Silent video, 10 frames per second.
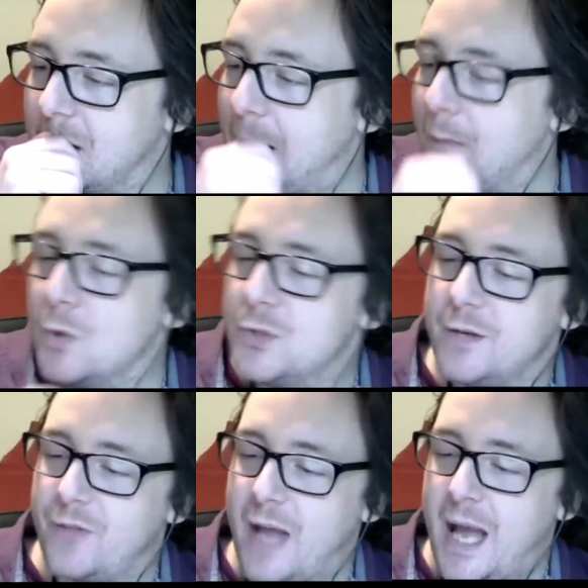and I'm
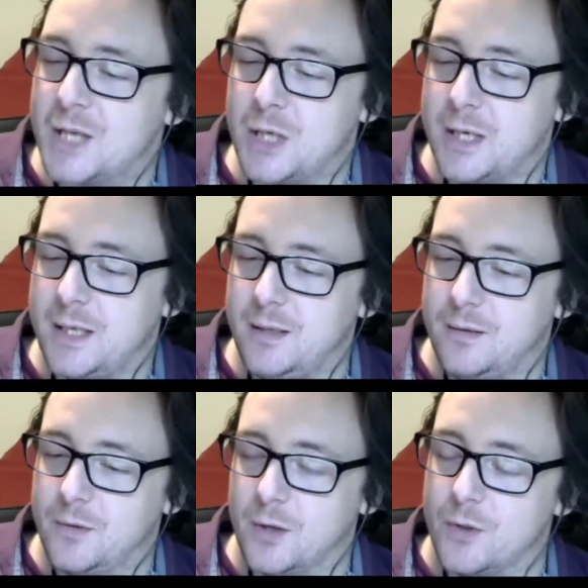wondering if that actually
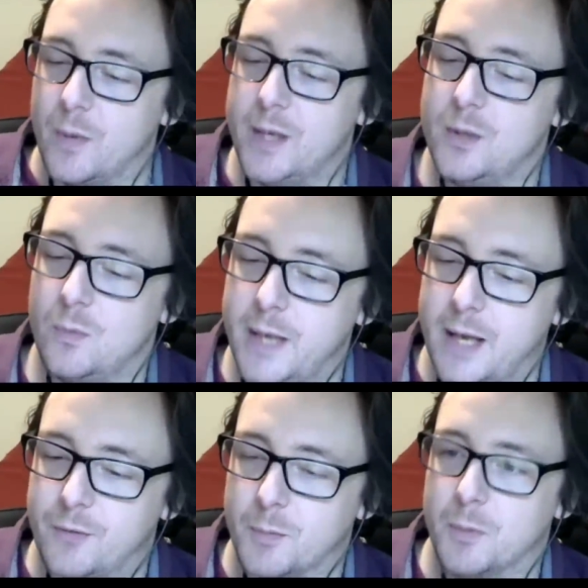the, the way that we
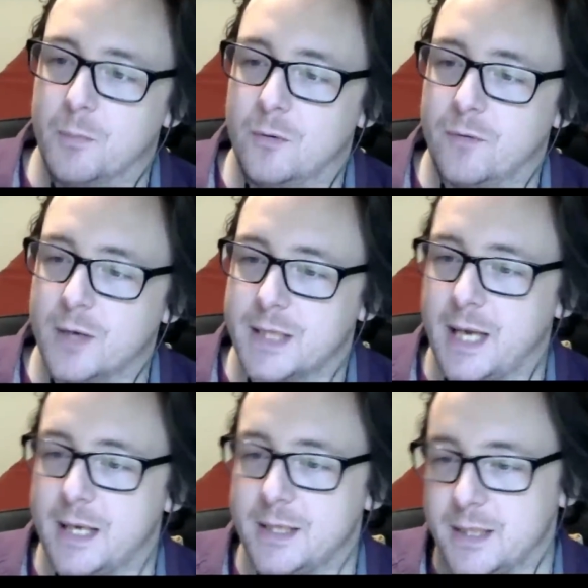anthropomorphize
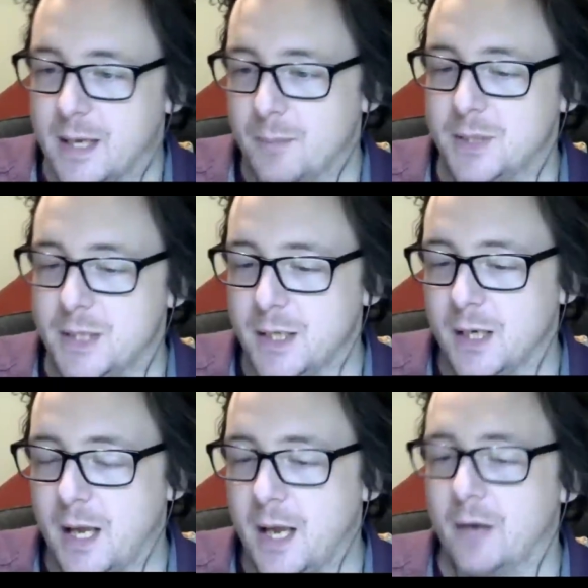cats in that
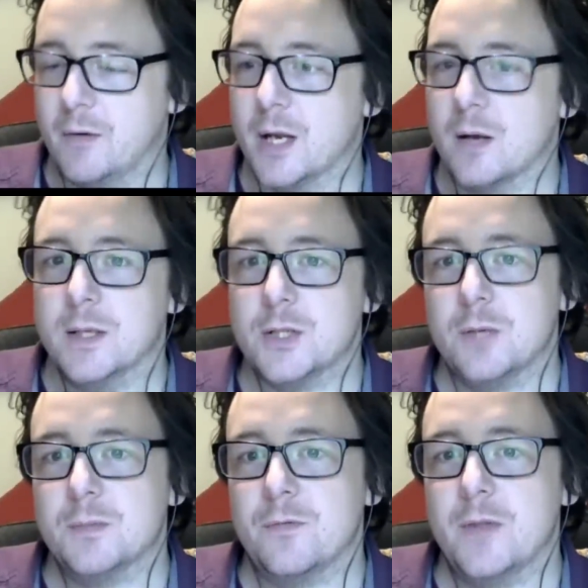particular area in
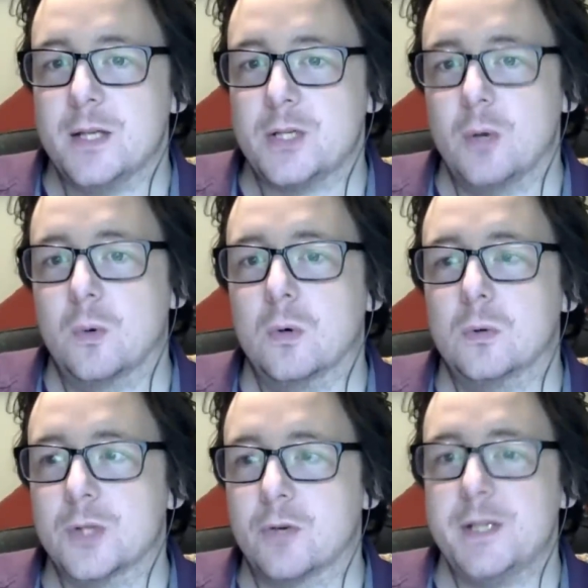terms of their
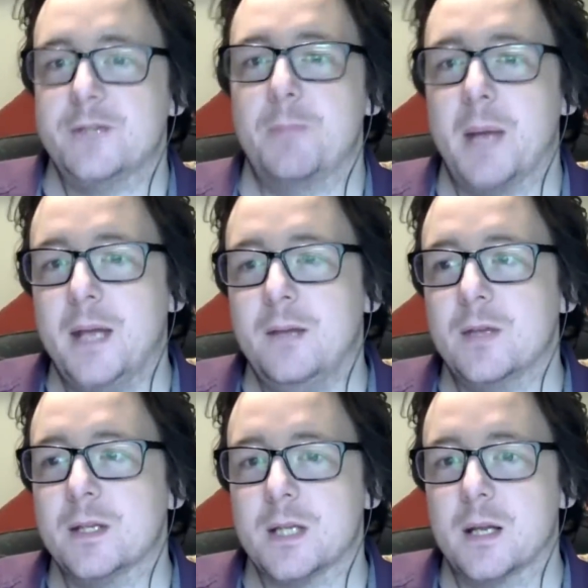so-called aggressive
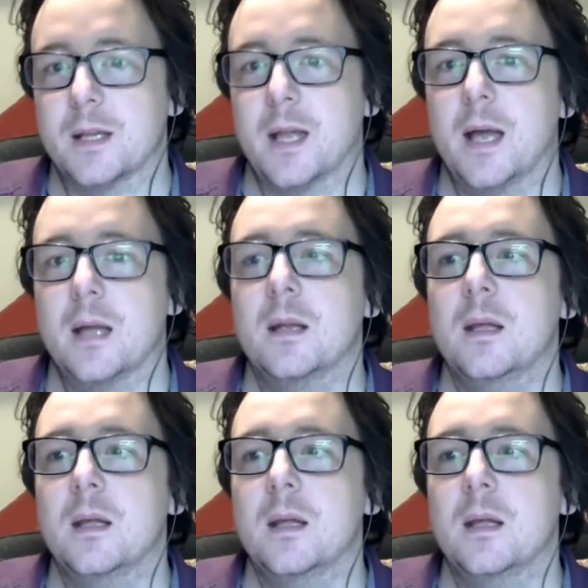behaviors like that,